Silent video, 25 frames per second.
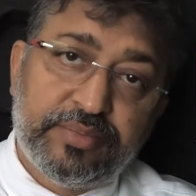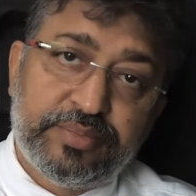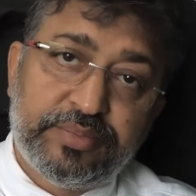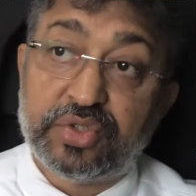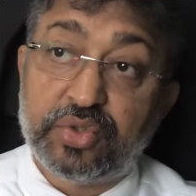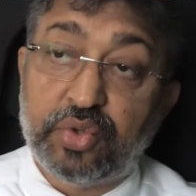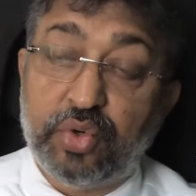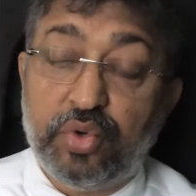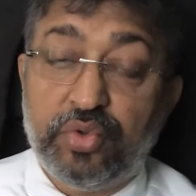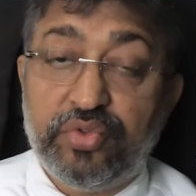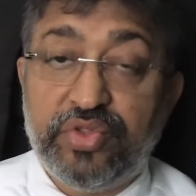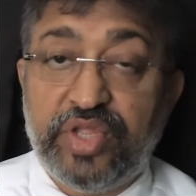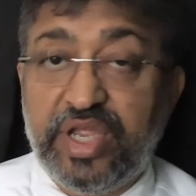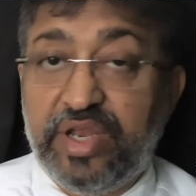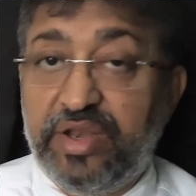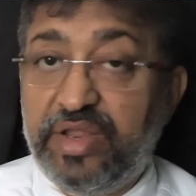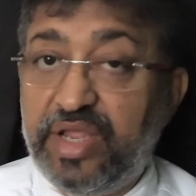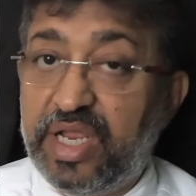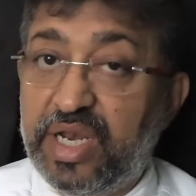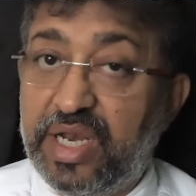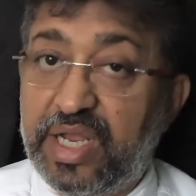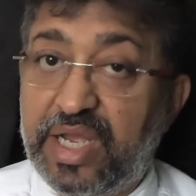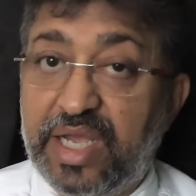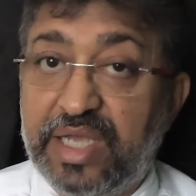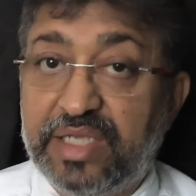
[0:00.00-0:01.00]
So they
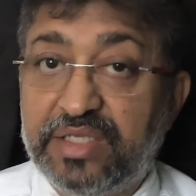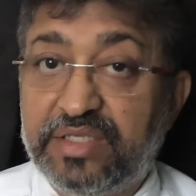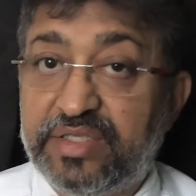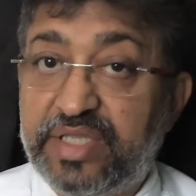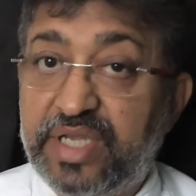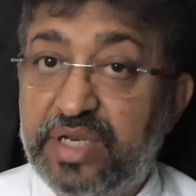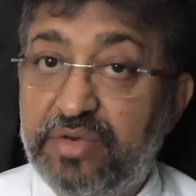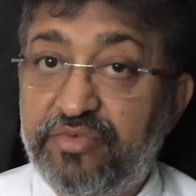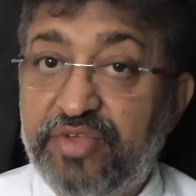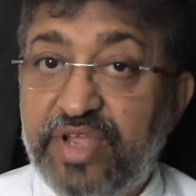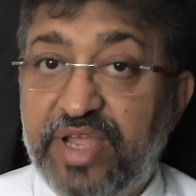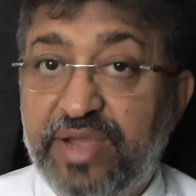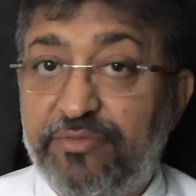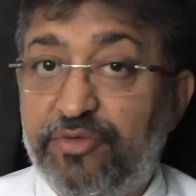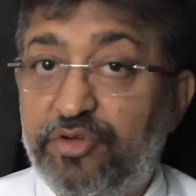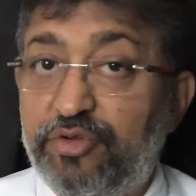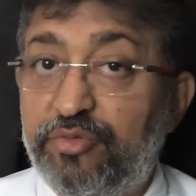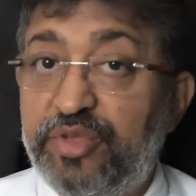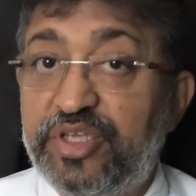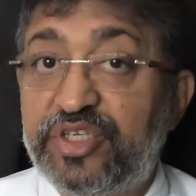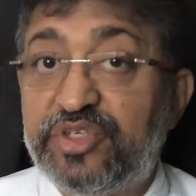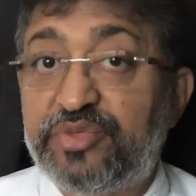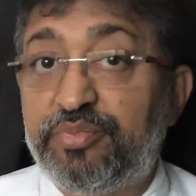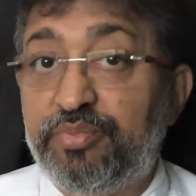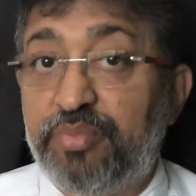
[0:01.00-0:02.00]
realized that we have
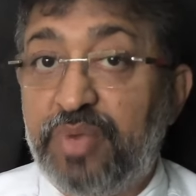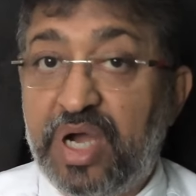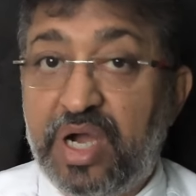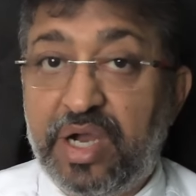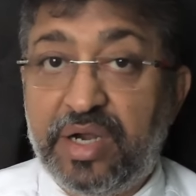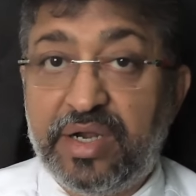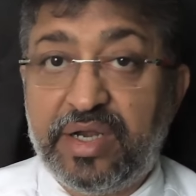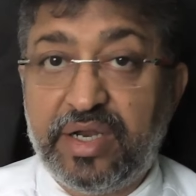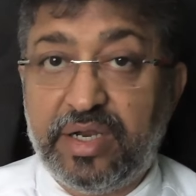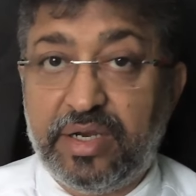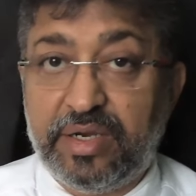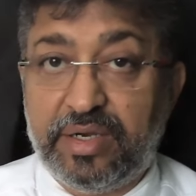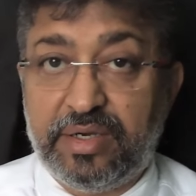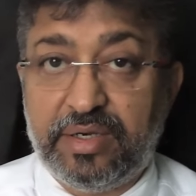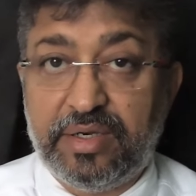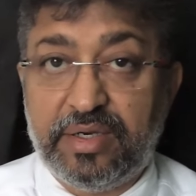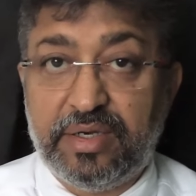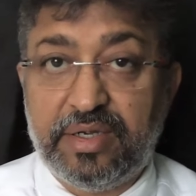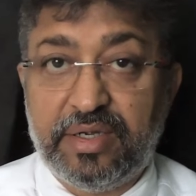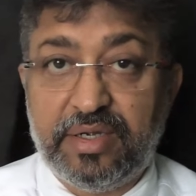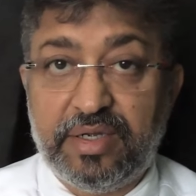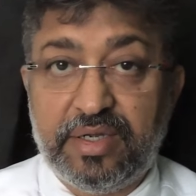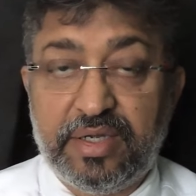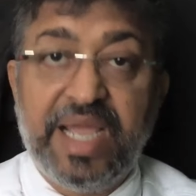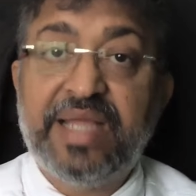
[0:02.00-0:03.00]
to be smarter.